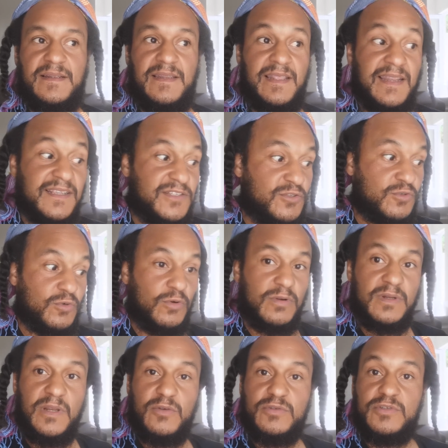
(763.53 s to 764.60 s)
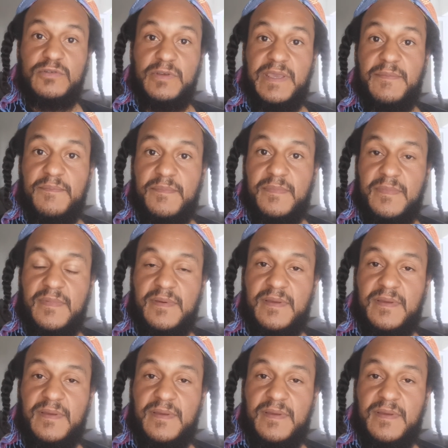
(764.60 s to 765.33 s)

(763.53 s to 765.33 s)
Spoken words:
let us draw close to him.